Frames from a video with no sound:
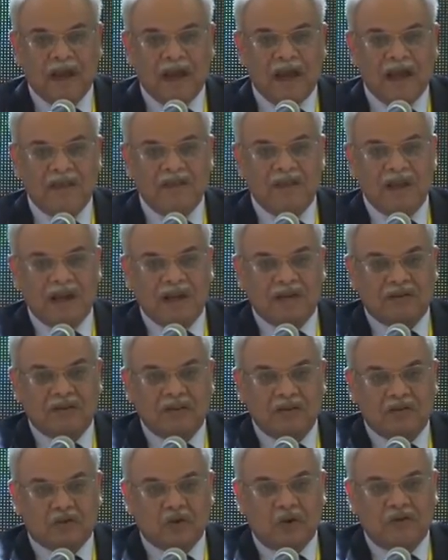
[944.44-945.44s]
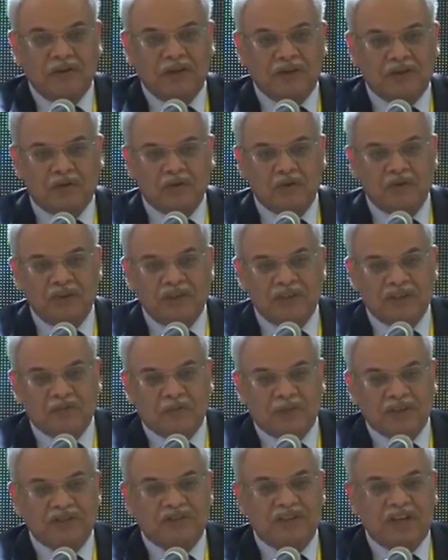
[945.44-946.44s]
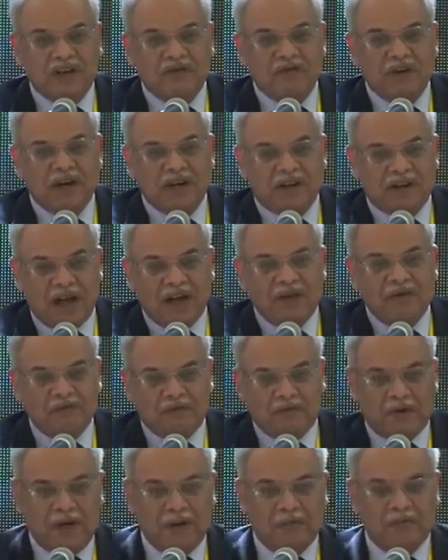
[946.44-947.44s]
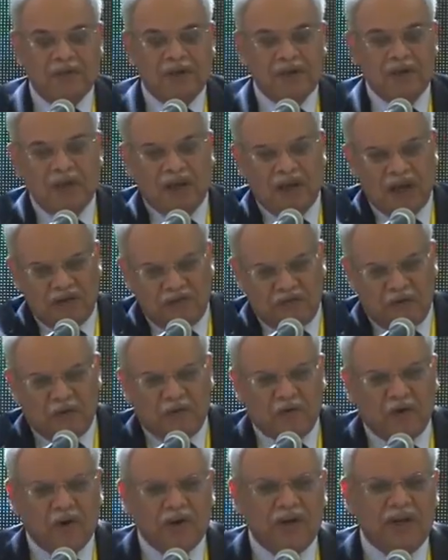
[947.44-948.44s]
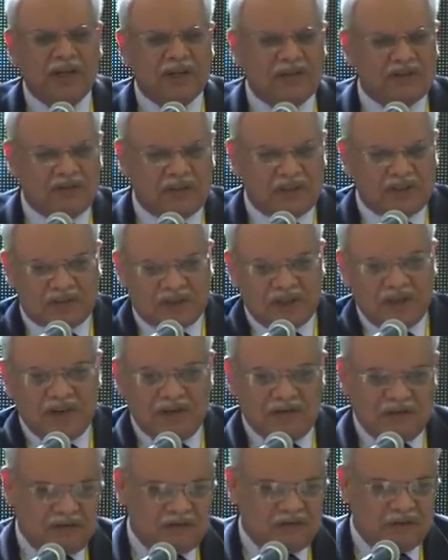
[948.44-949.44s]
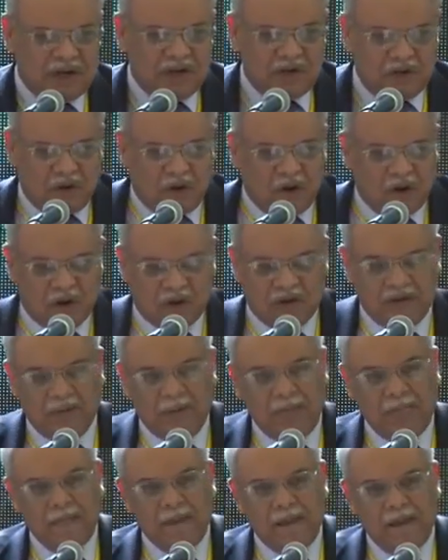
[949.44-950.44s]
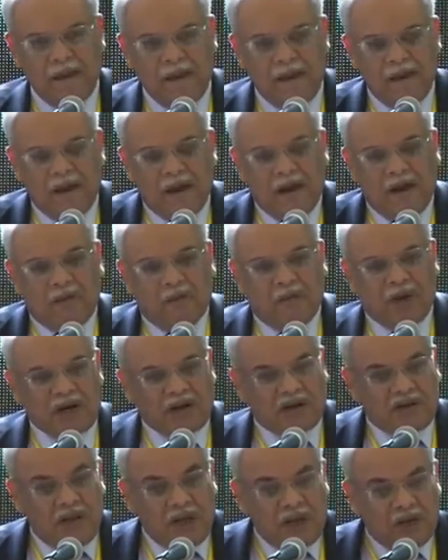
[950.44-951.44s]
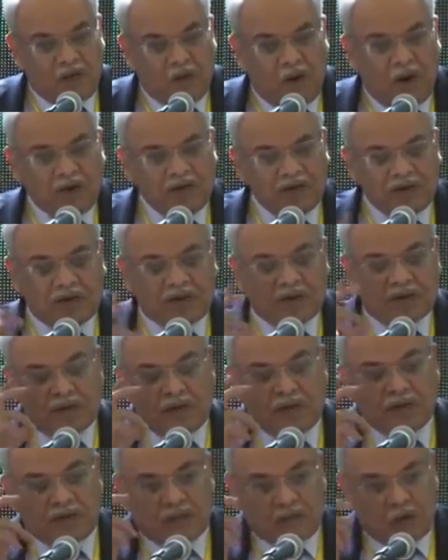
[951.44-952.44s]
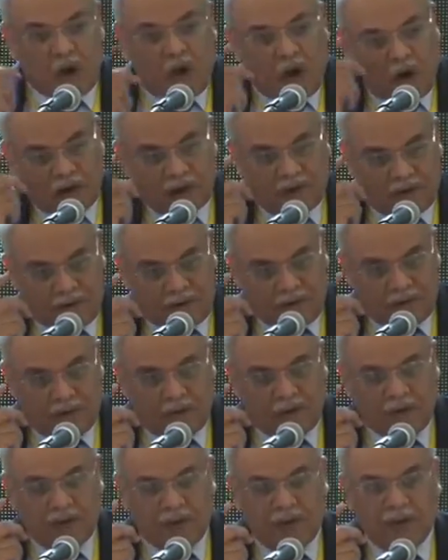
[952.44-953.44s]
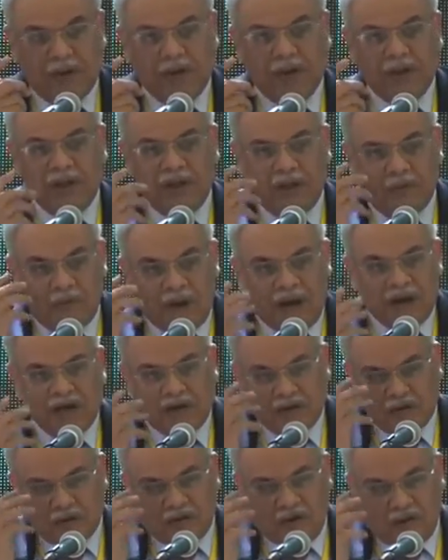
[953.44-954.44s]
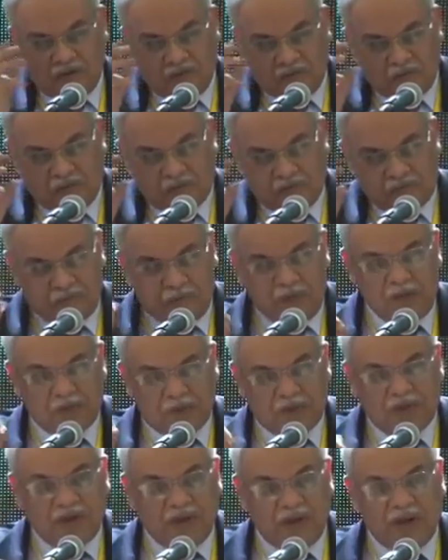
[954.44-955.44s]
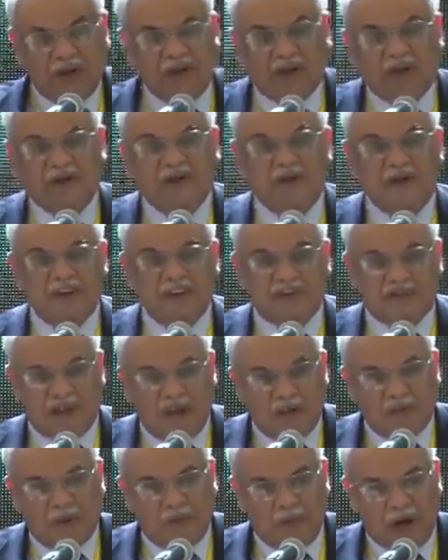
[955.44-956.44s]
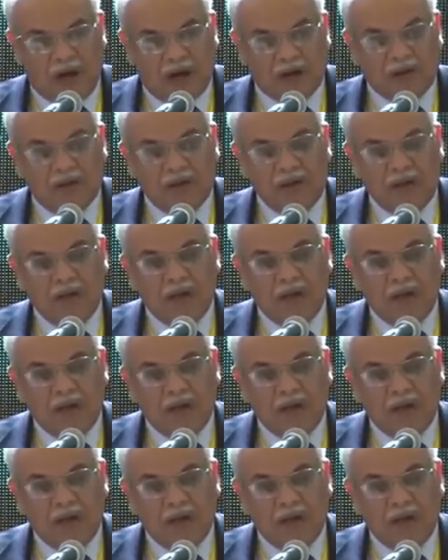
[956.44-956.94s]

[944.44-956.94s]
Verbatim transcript: and that the Soviet Union must give a time frame. And for four years, this thing went on. But there was this thought uh, in the minds of people in Islamabad